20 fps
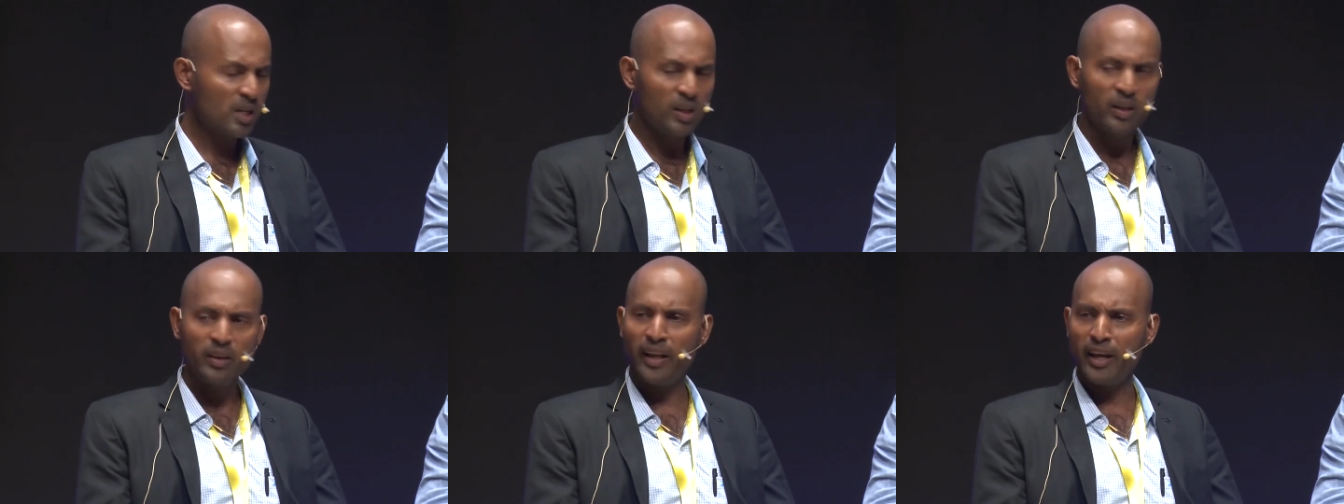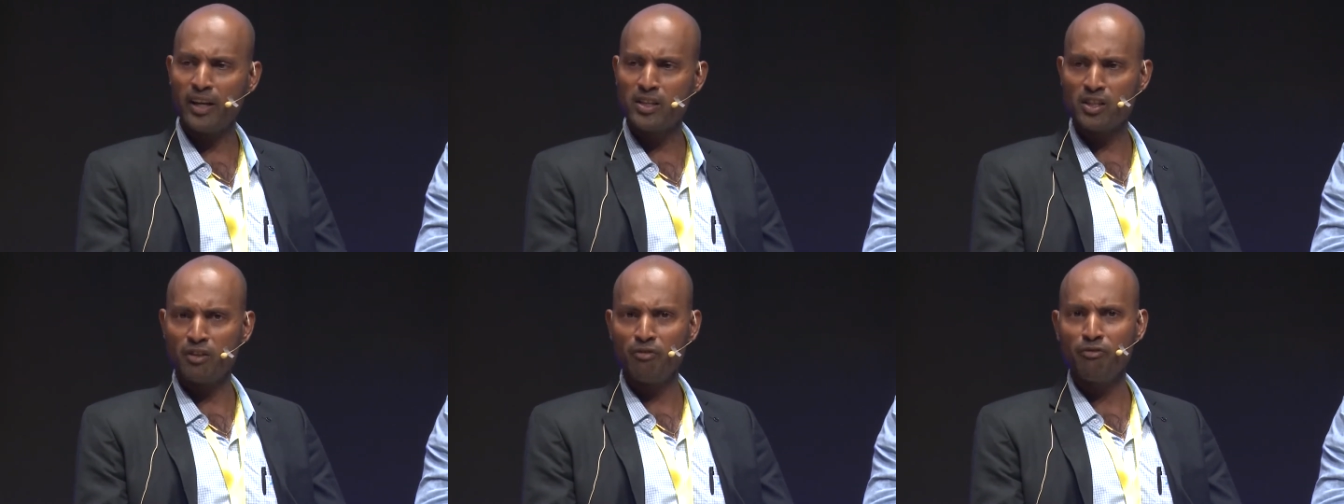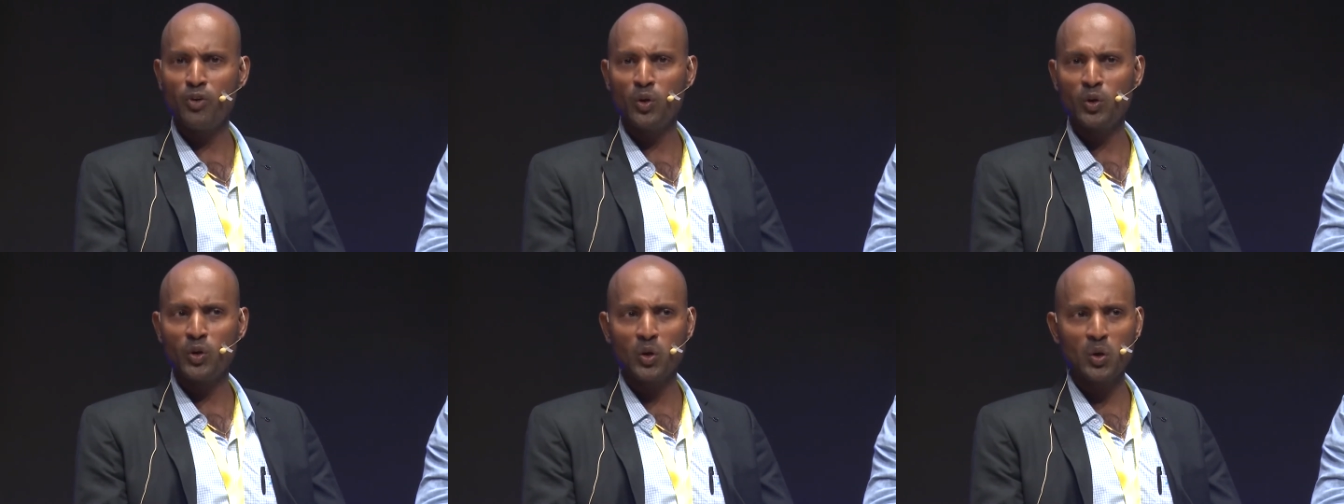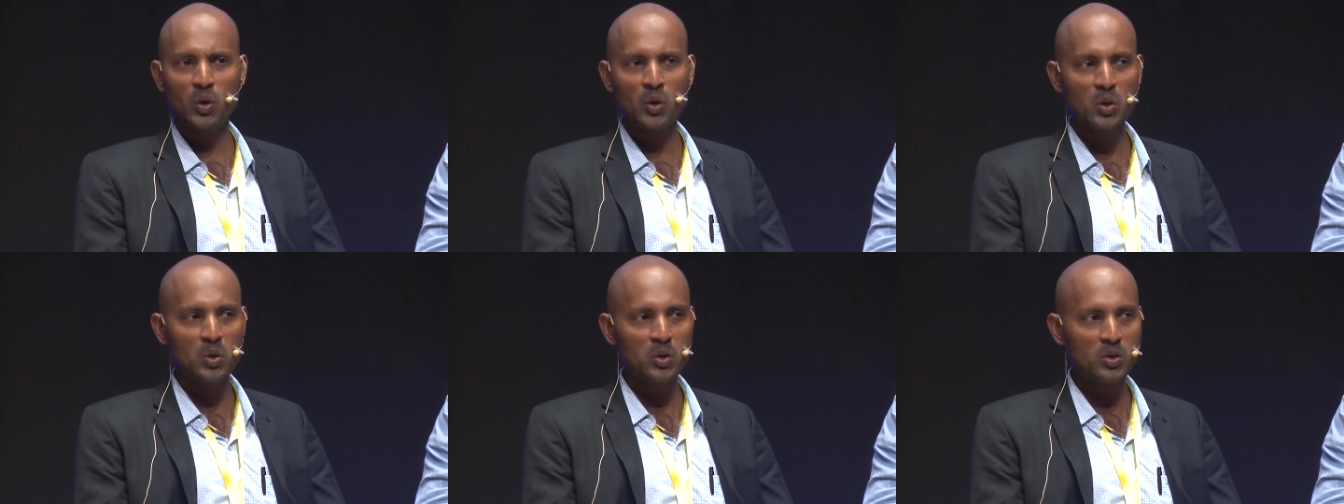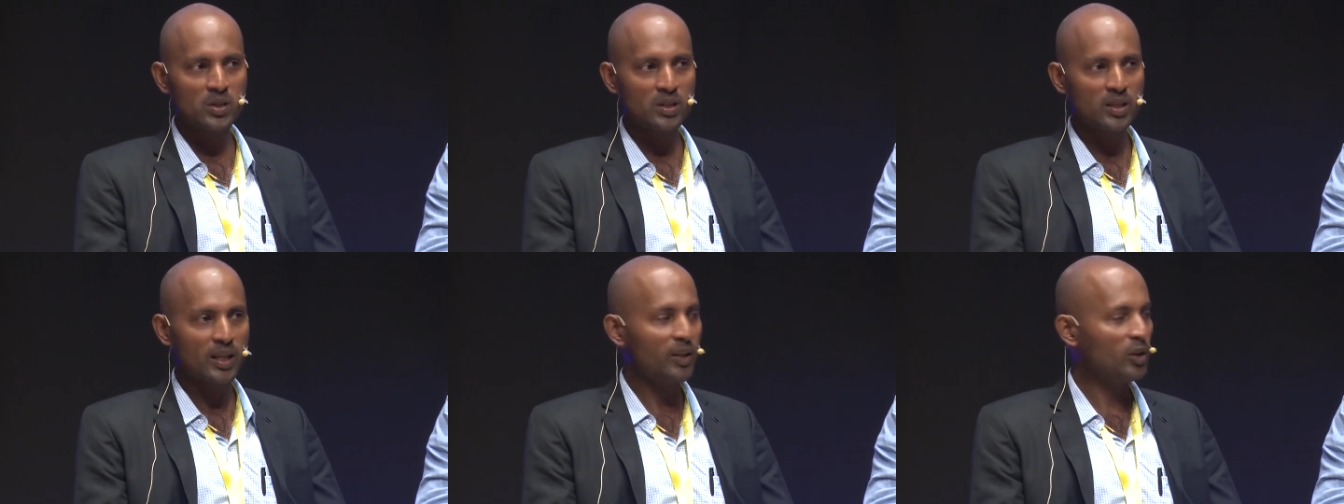take some
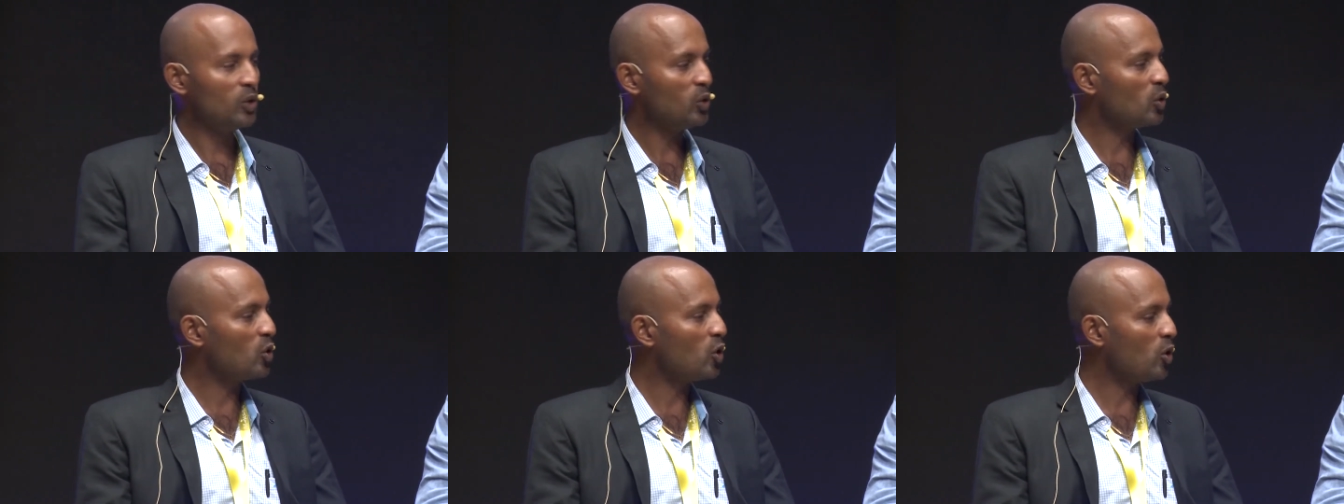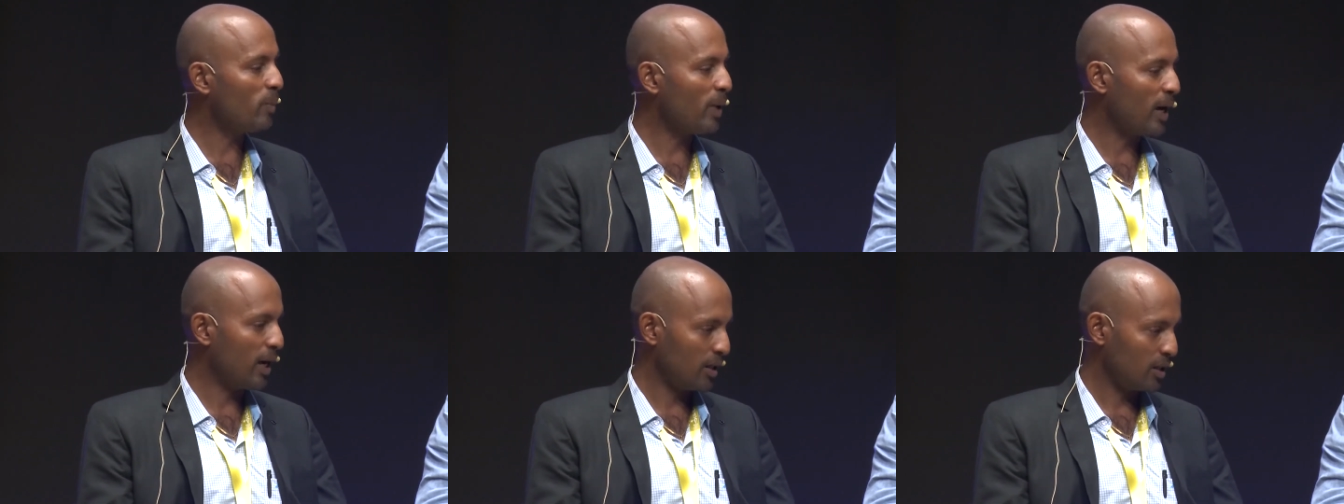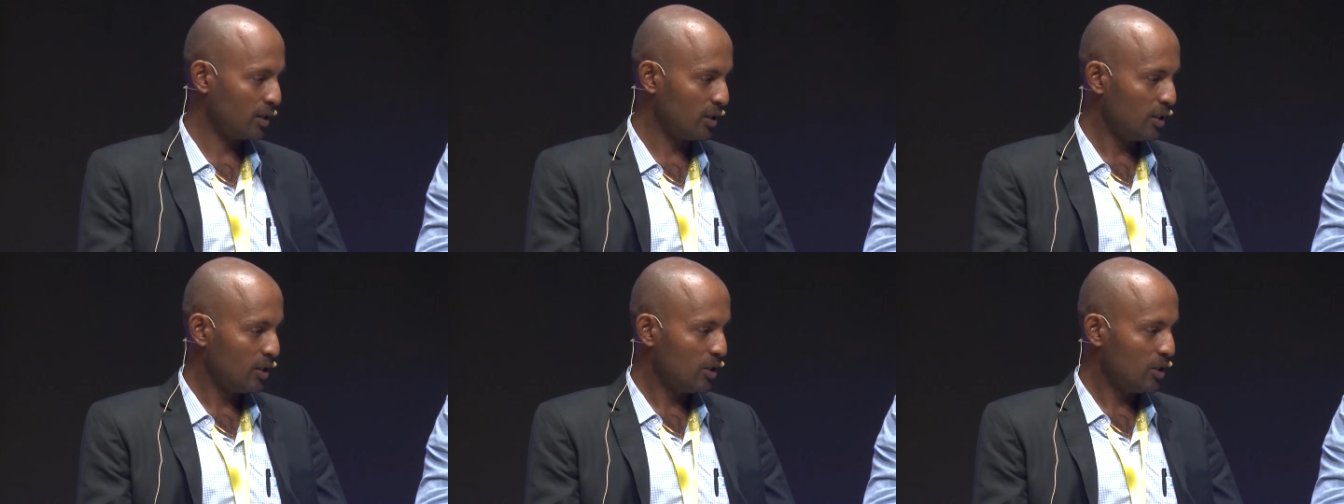photos, and you go back.